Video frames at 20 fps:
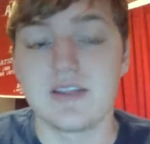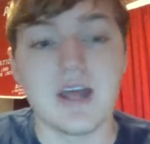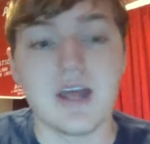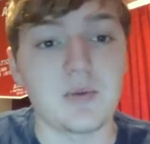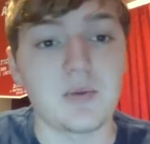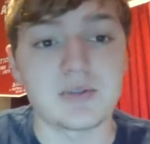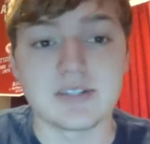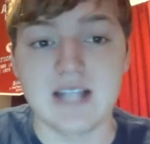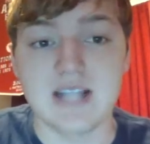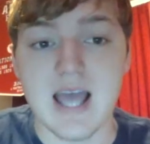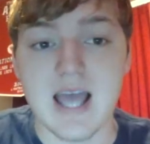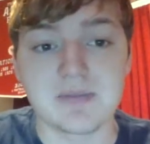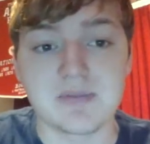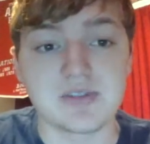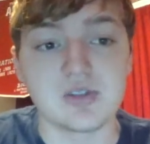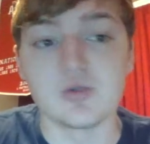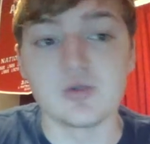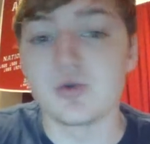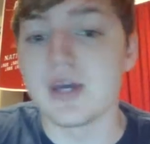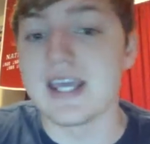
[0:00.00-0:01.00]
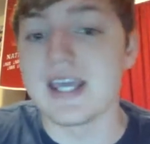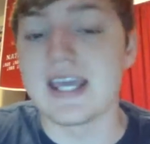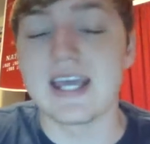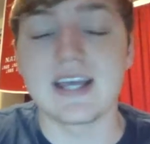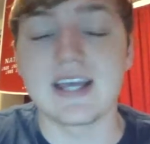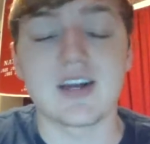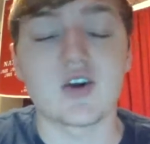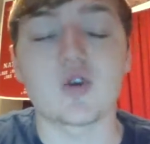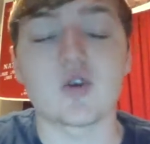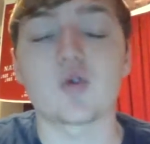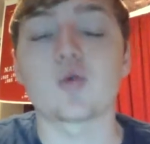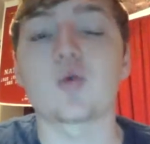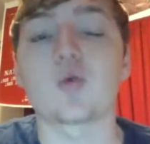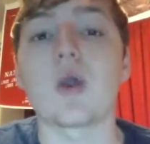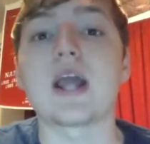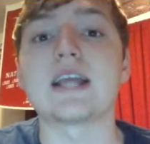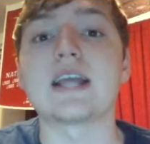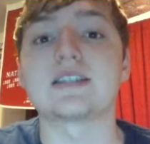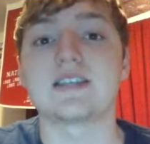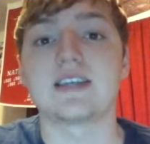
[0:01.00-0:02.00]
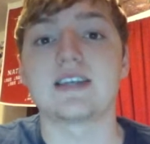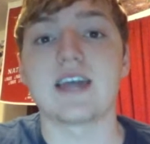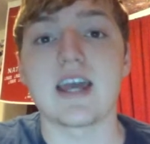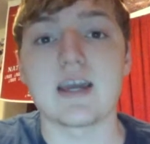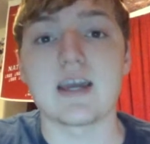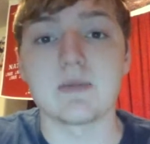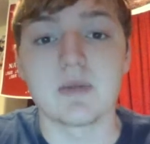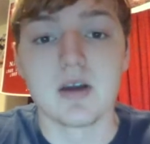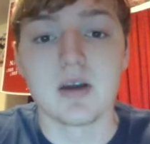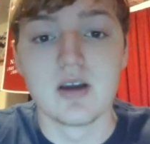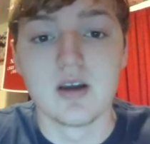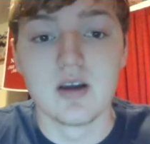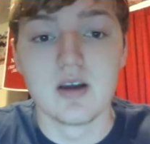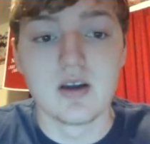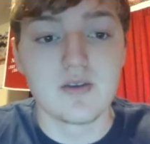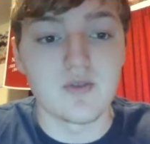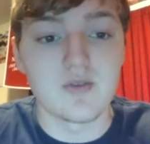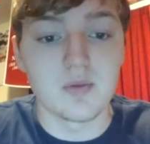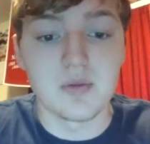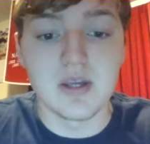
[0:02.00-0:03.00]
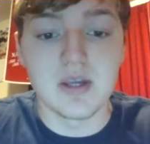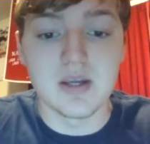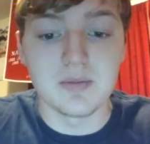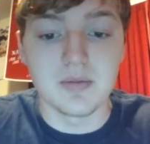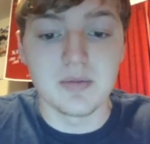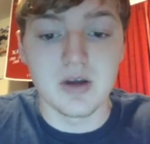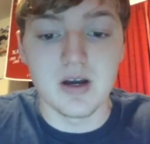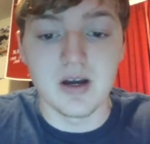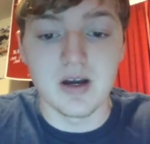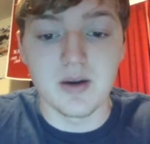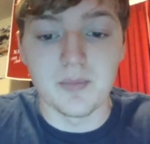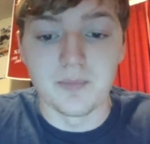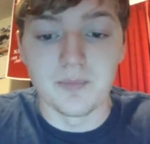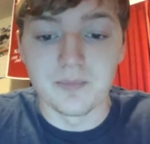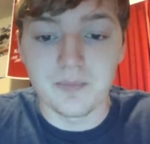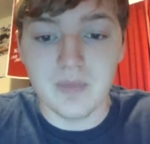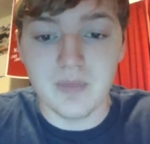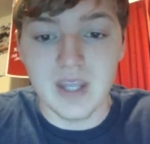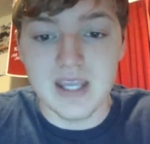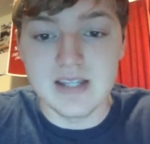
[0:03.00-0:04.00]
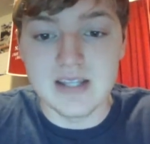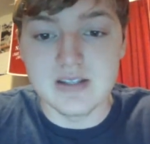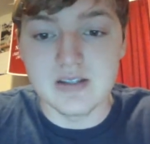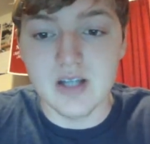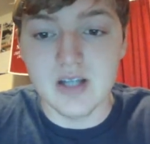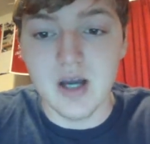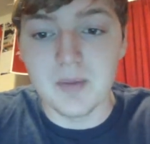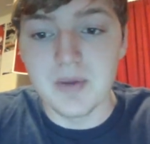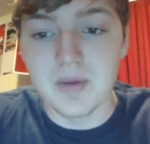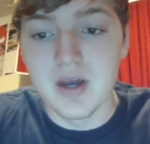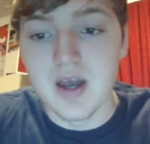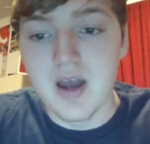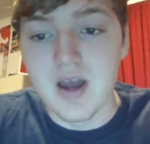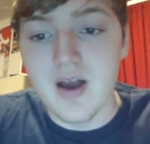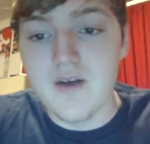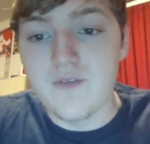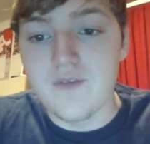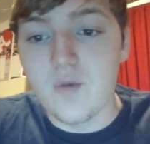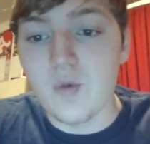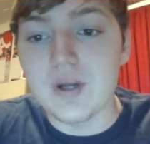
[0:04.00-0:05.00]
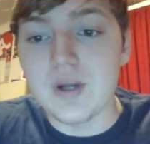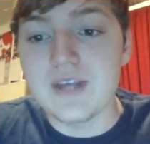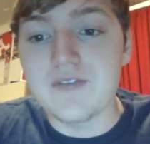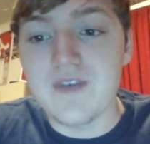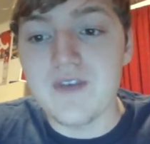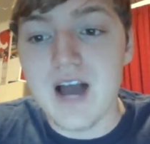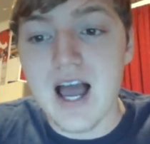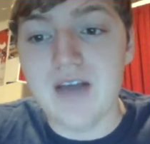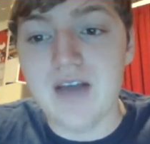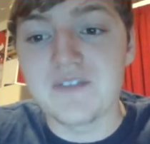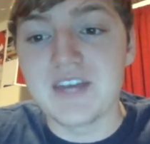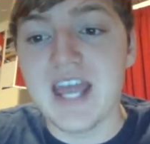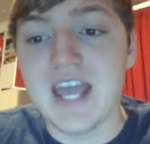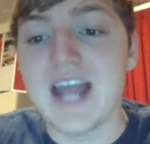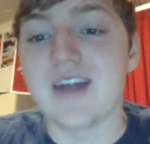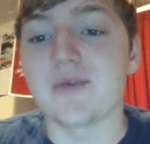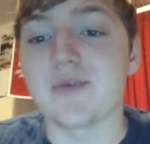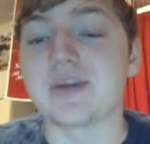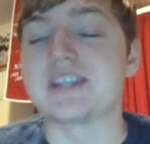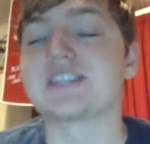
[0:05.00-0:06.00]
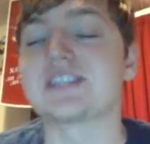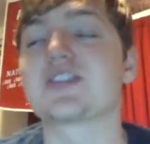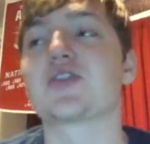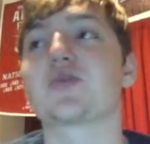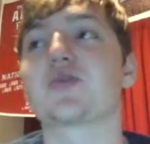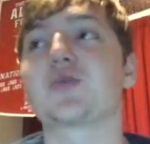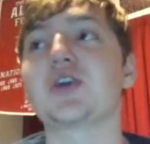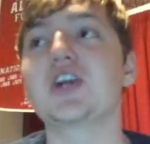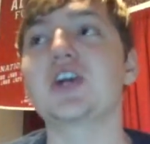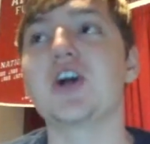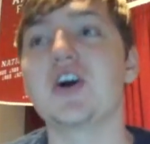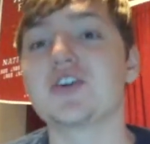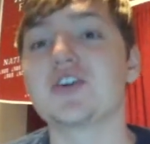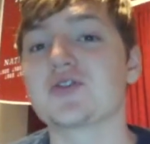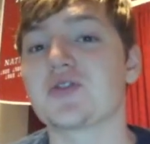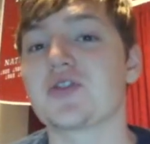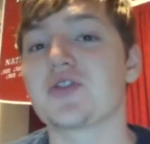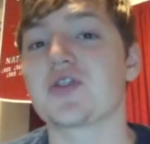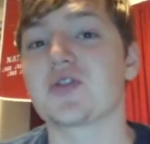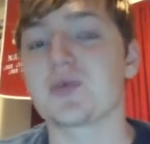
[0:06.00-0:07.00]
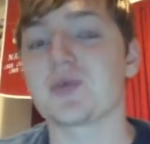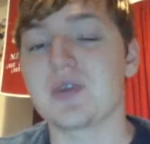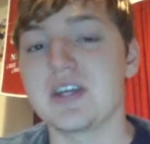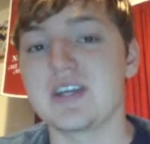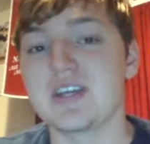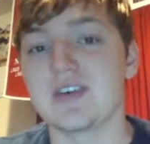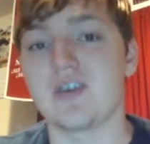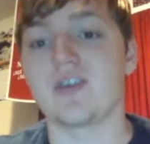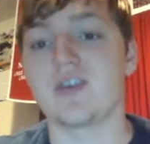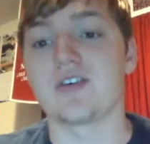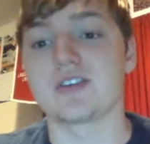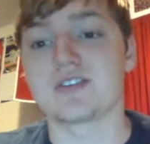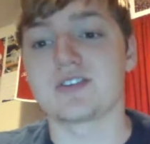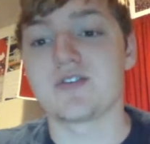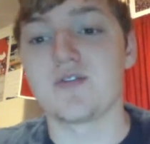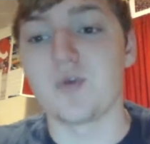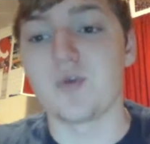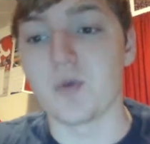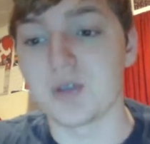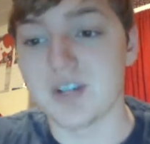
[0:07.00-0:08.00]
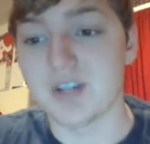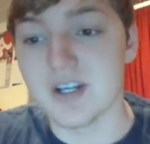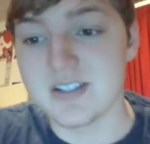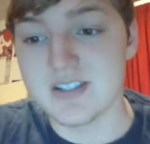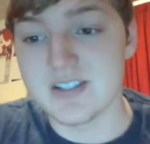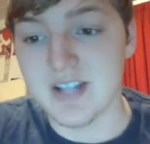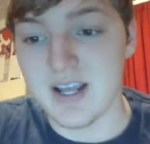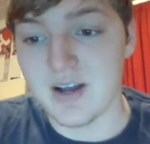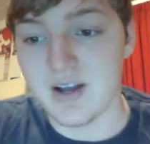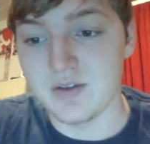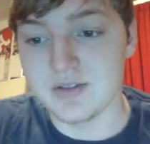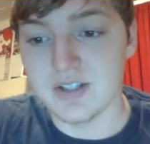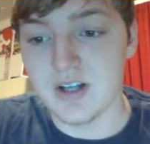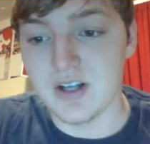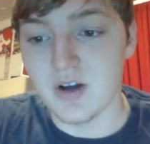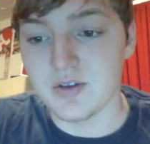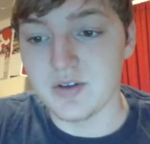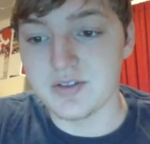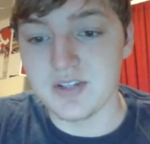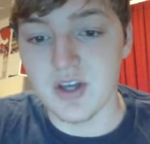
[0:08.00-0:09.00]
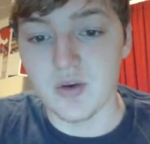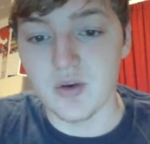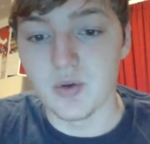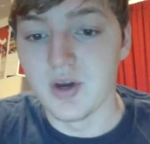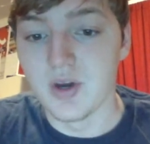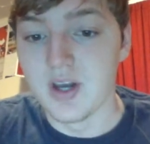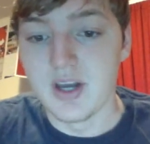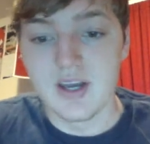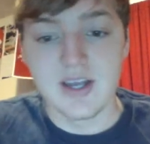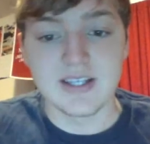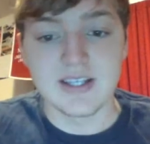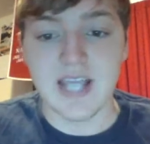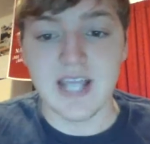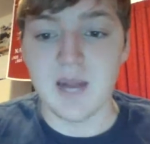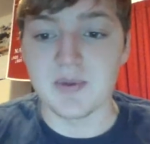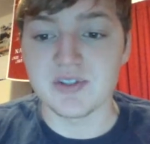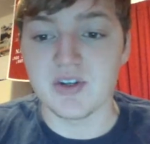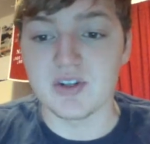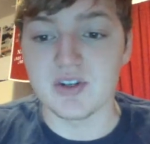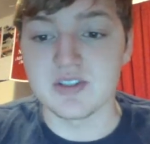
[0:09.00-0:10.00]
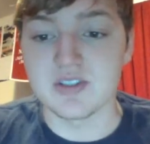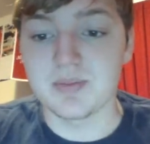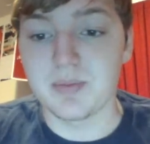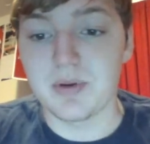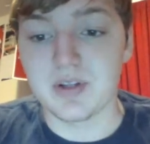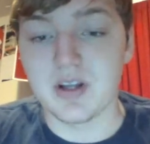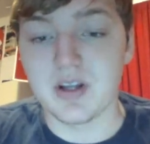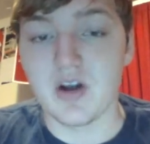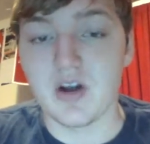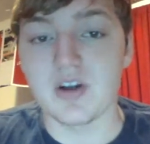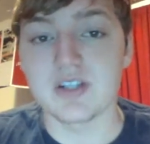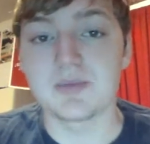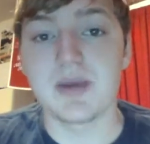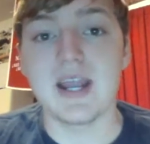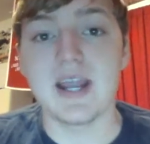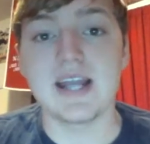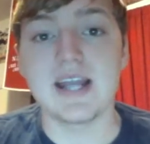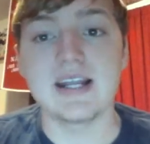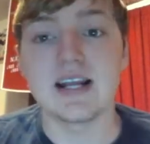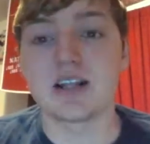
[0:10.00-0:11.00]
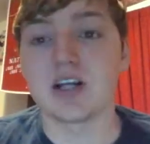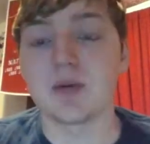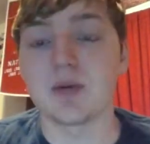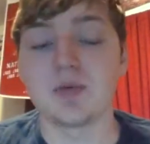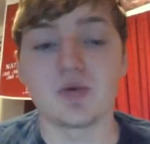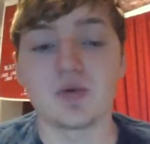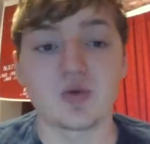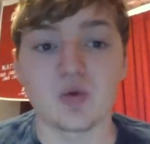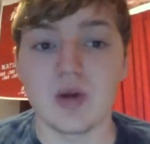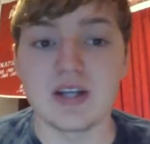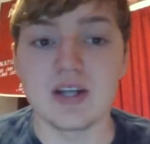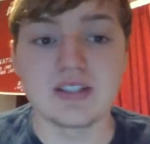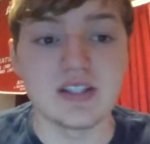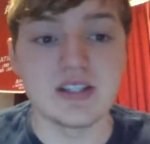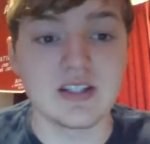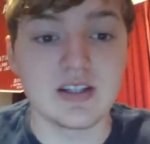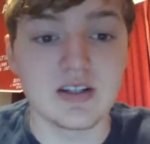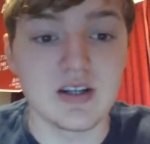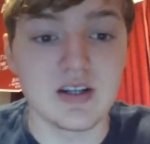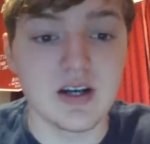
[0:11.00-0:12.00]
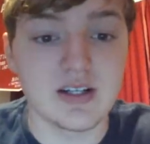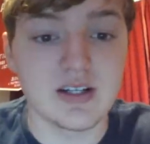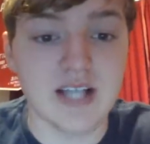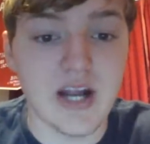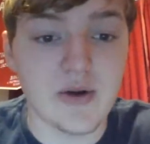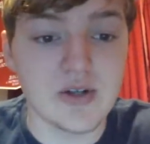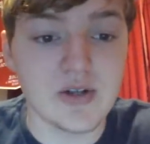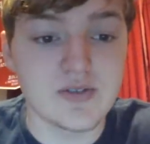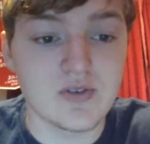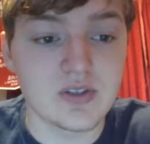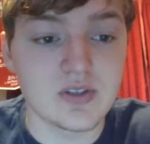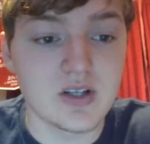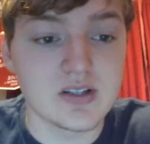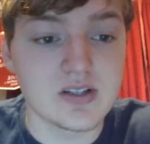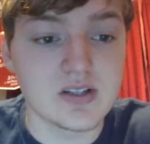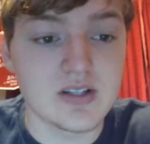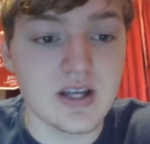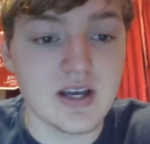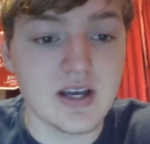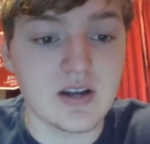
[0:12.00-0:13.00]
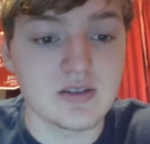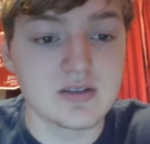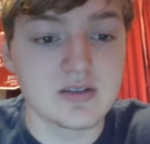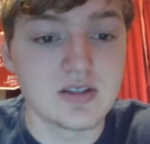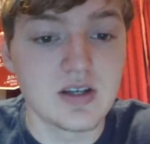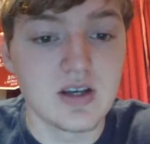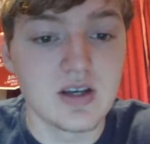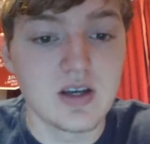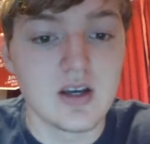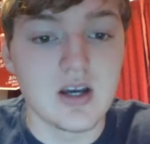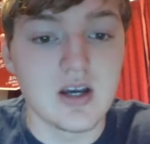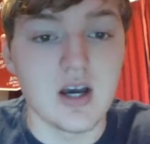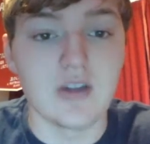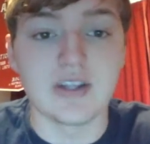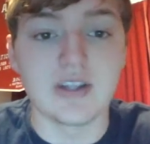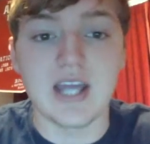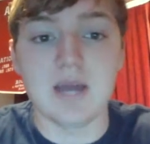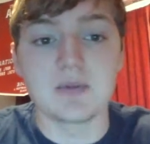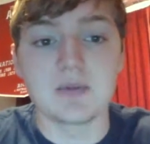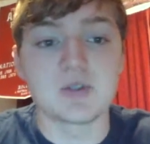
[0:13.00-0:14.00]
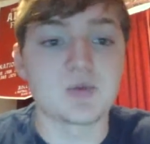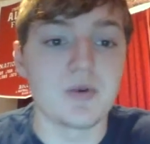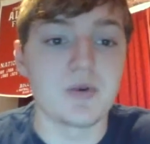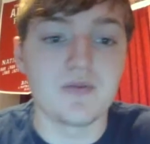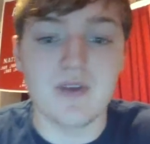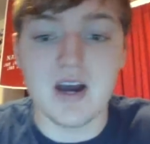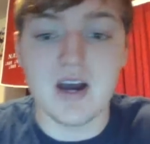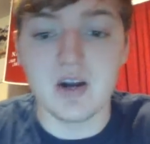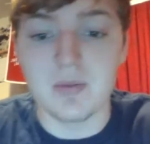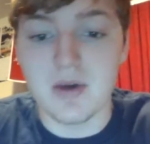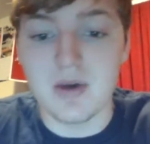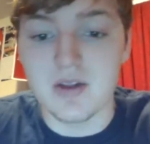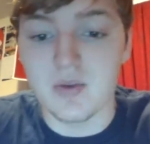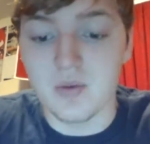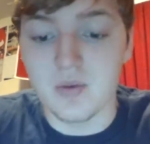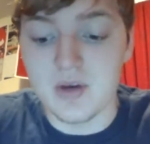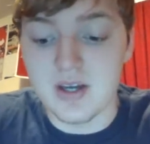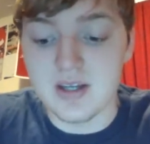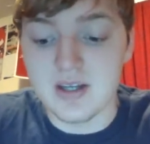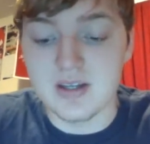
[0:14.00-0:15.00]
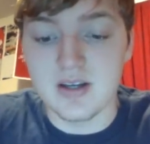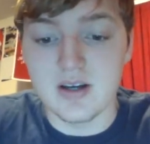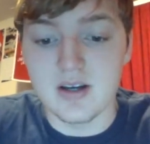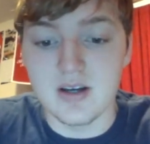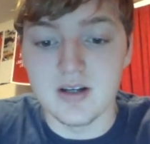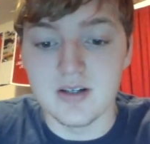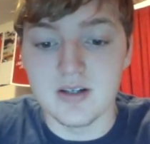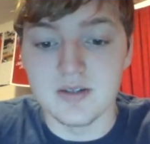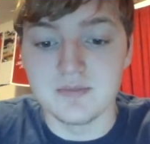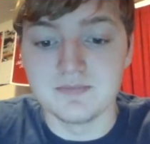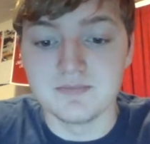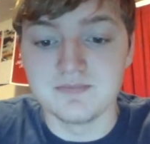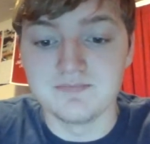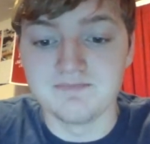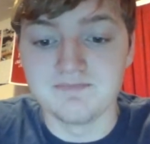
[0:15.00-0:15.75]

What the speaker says: That was an absolute crazy game from him. Ends up 45 carries, 303 yards, 4 touchdowns. And also, Cameron Artis Payne had a couple crazy carries for touchdowns. The game just went final, by the way. Let